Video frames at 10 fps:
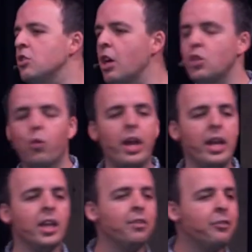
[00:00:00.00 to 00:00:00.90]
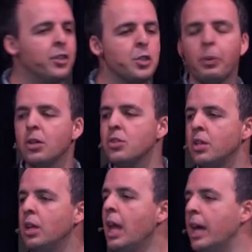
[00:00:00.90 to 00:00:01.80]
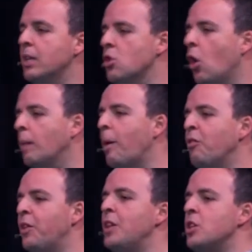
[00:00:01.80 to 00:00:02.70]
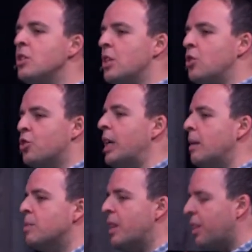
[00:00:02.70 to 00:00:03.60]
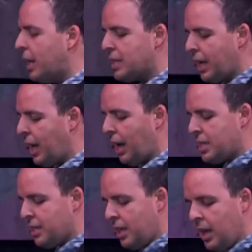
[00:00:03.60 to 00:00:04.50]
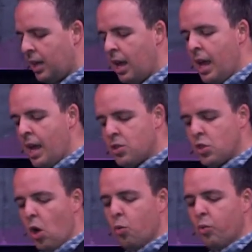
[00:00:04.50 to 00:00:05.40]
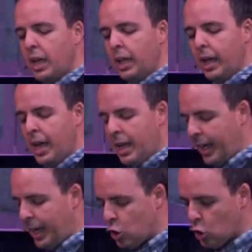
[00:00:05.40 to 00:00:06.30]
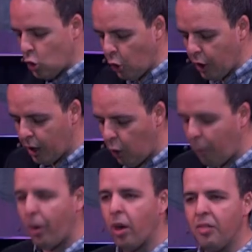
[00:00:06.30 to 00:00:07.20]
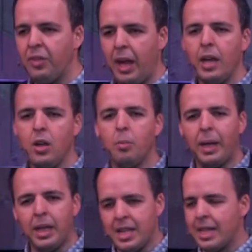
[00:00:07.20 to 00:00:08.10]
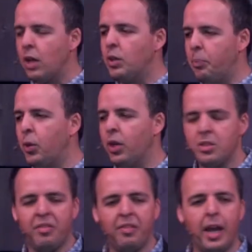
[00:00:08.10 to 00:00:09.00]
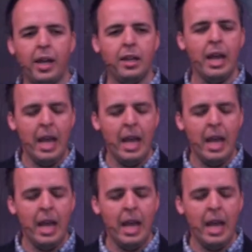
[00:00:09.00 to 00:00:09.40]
starts writing in the first person, and it's all about visions and dreams and things that he has seen. So really, the historical part of Daniel, because that's how the book is divided,